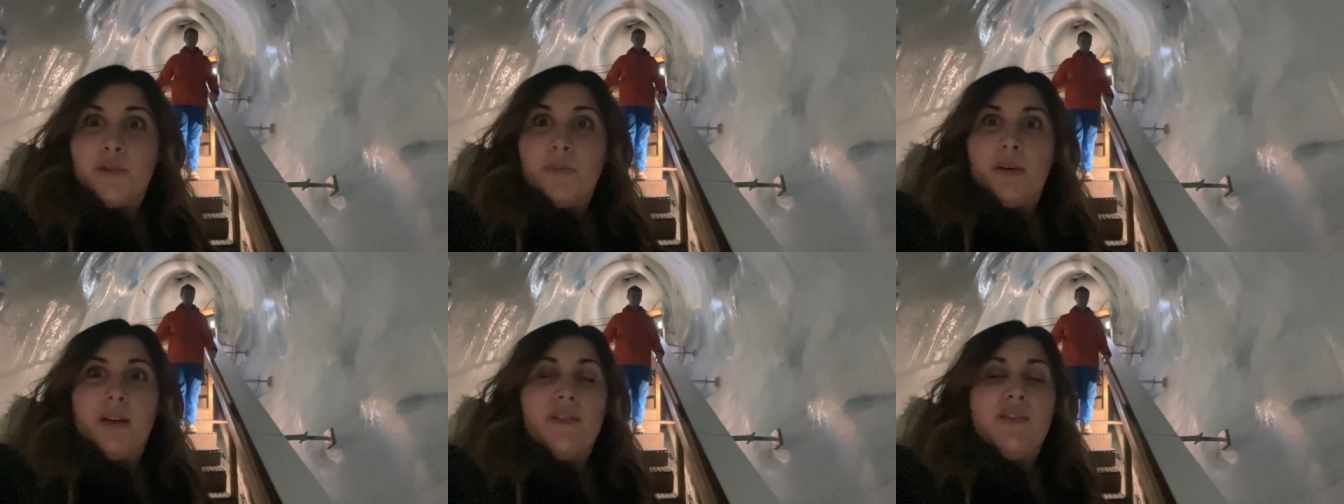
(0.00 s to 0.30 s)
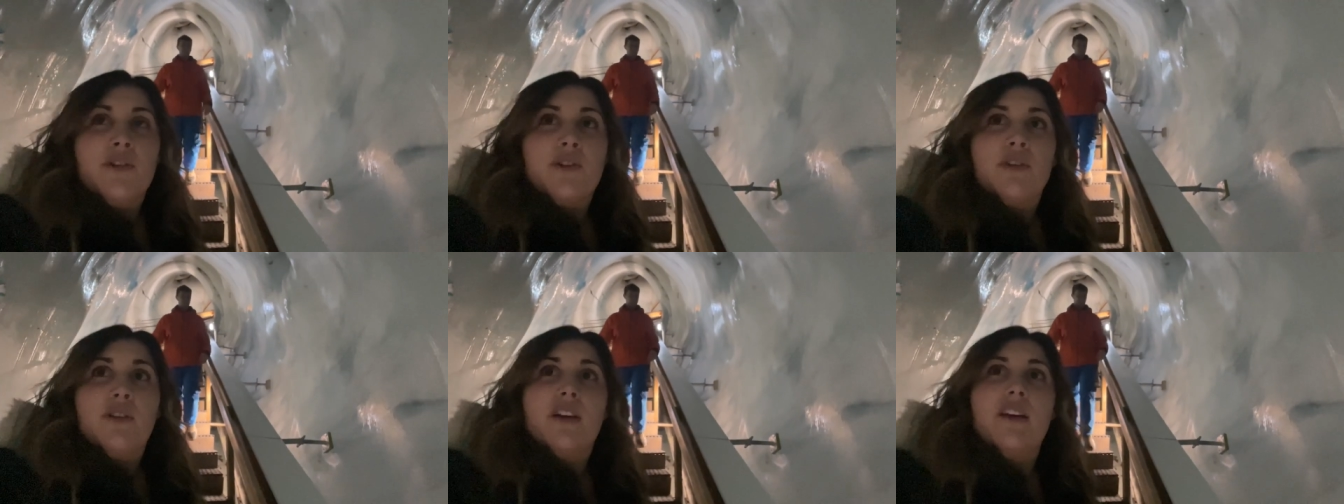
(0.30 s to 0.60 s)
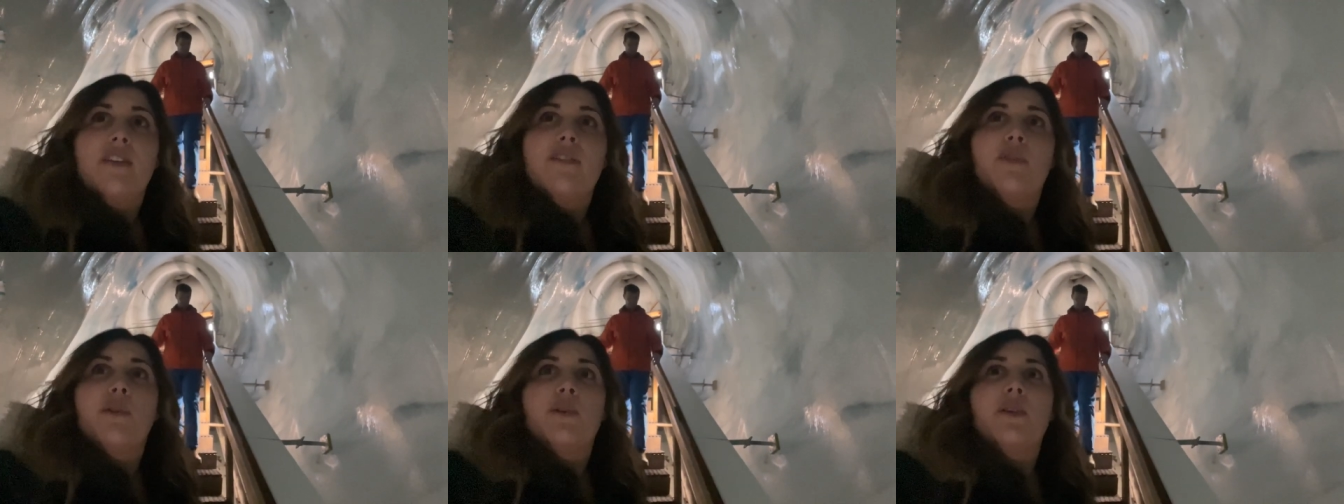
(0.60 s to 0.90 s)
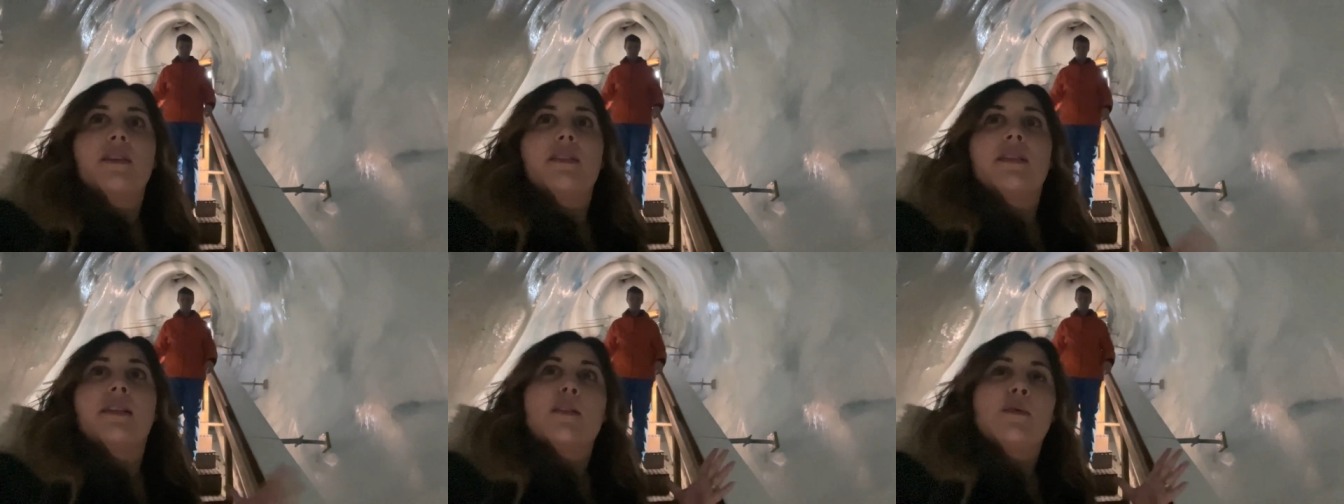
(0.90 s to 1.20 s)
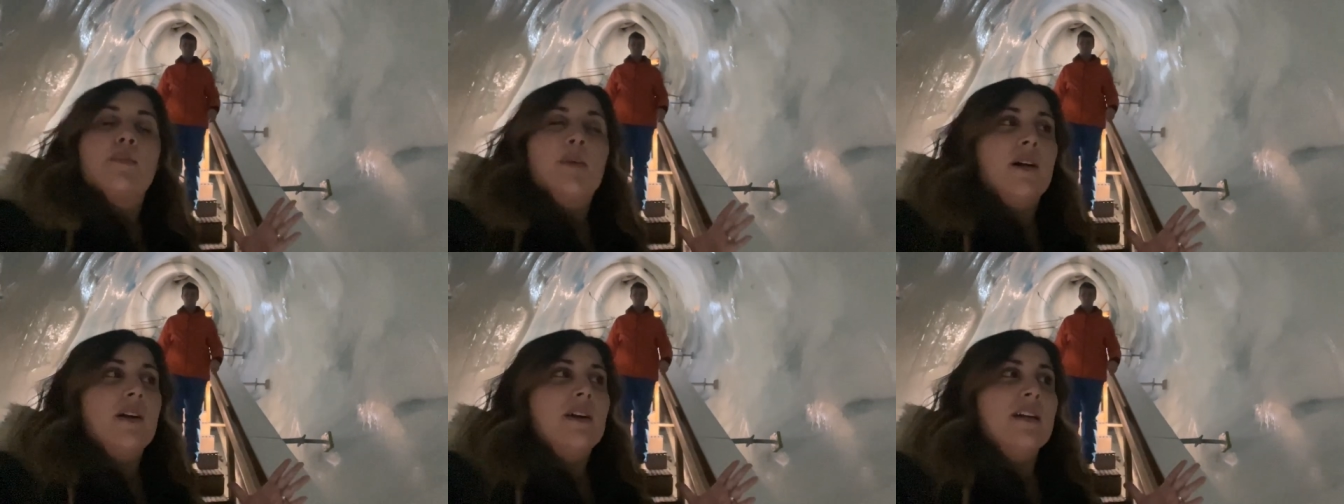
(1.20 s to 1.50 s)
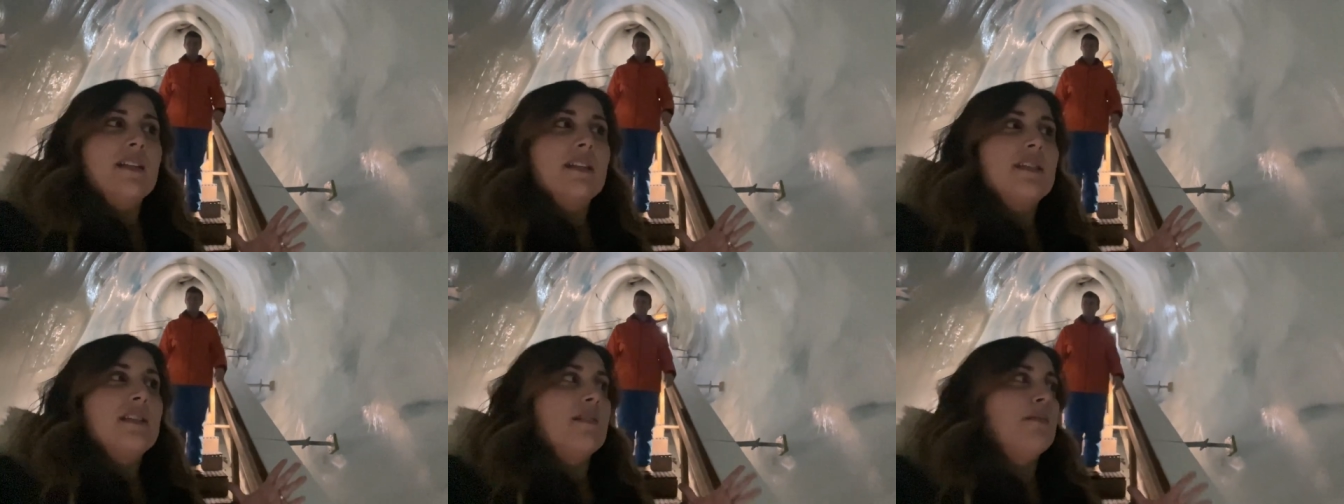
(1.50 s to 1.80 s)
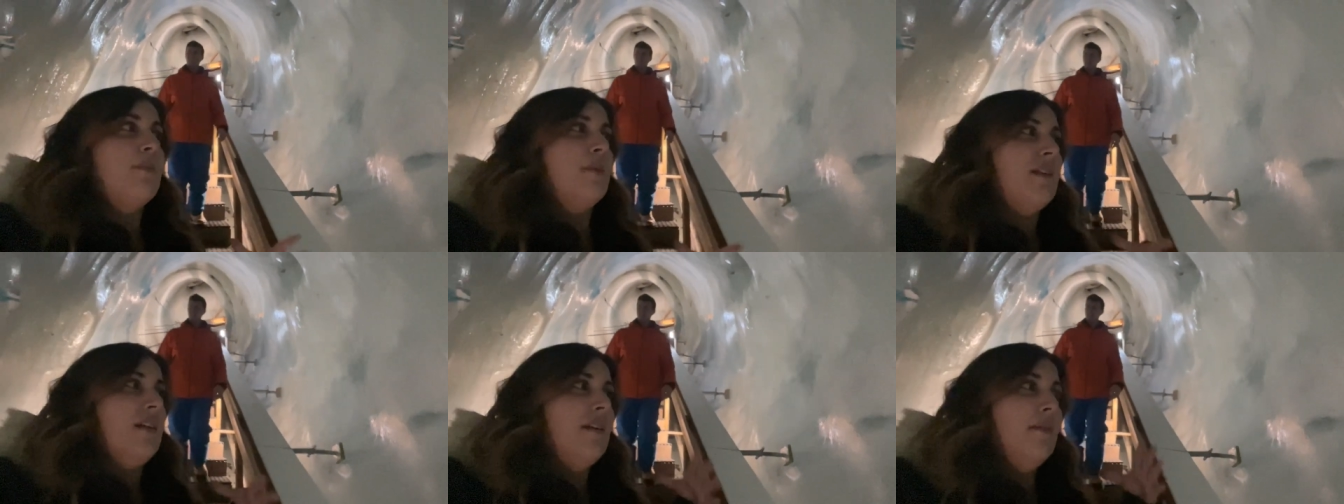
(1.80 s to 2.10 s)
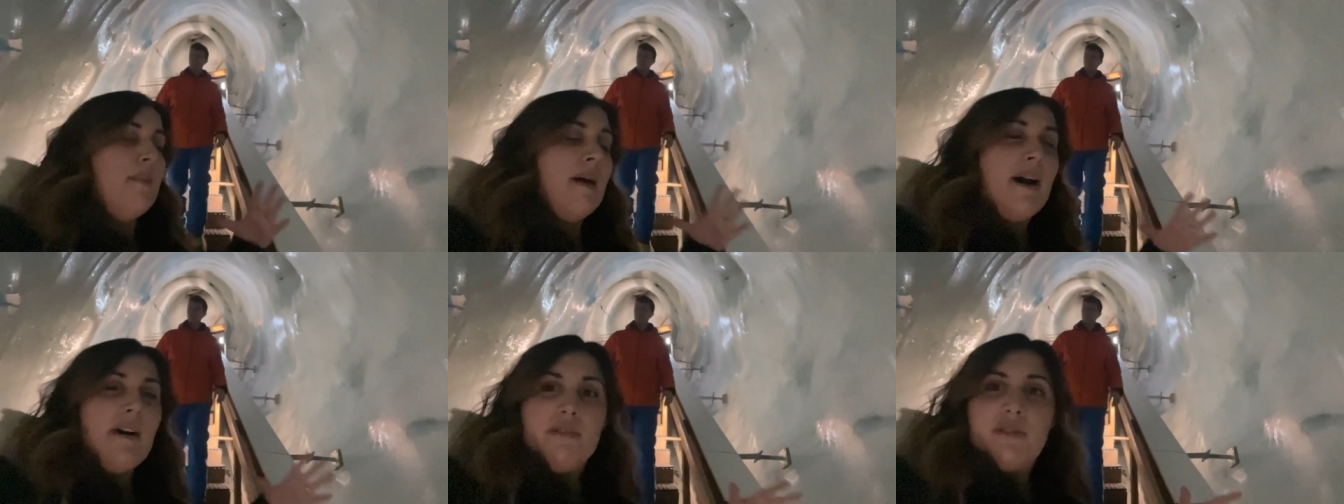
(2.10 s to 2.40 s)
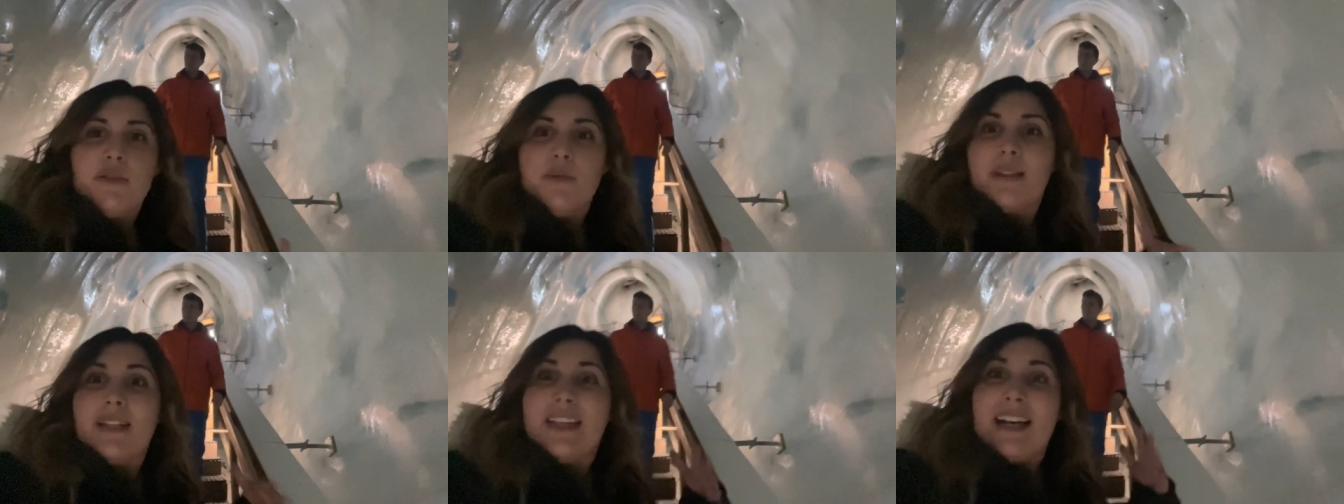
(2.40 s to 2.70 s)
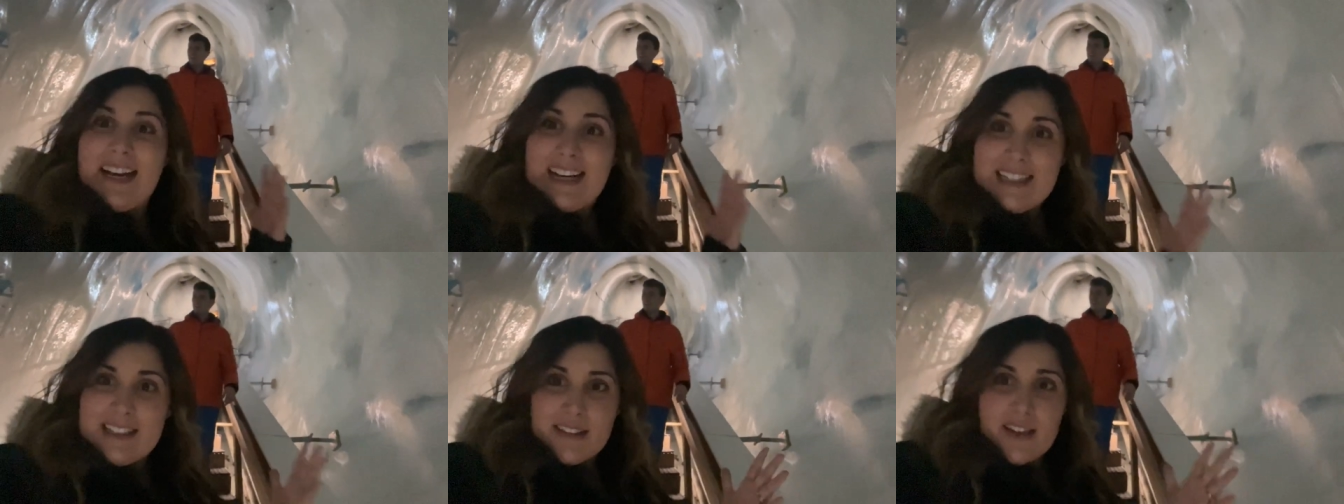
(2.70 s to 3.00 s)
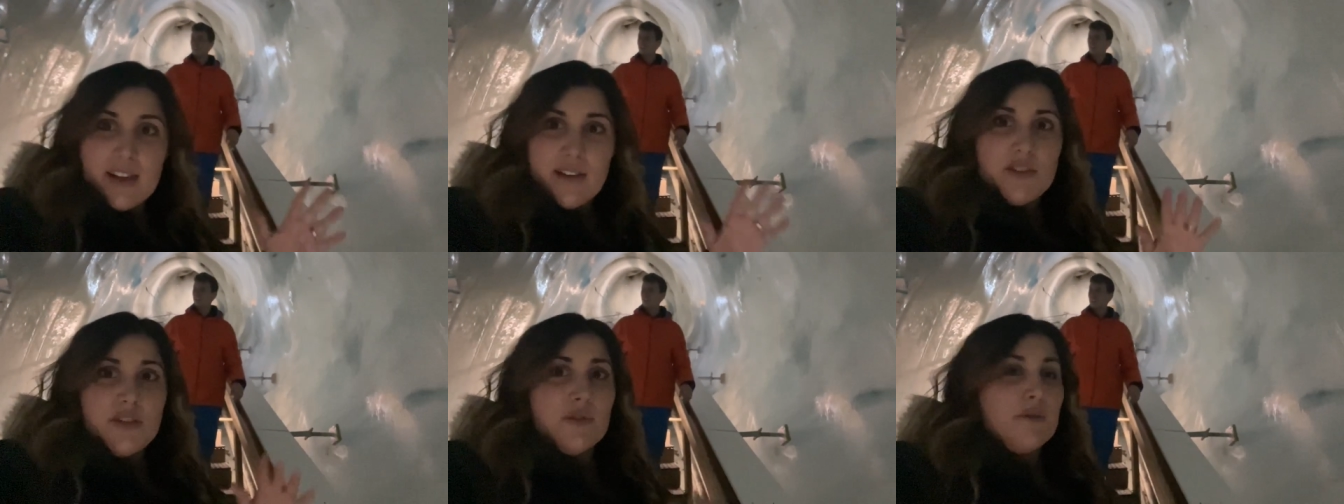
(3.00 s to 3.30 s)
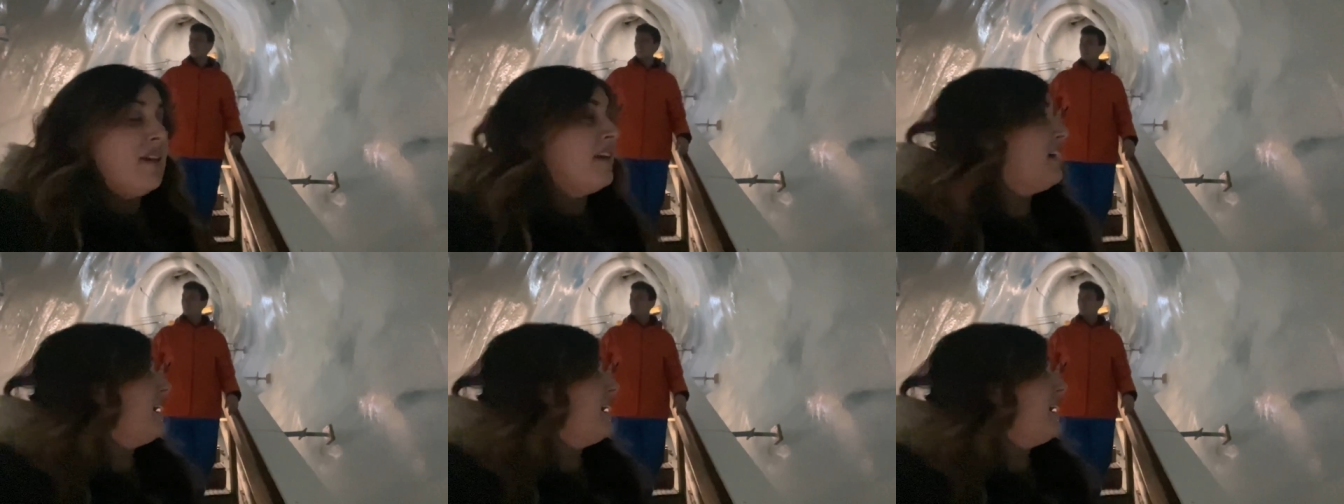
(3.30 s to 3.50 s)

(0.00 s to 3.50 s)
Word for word: but if you're looking for these experiences within mountains, within ice caves, you can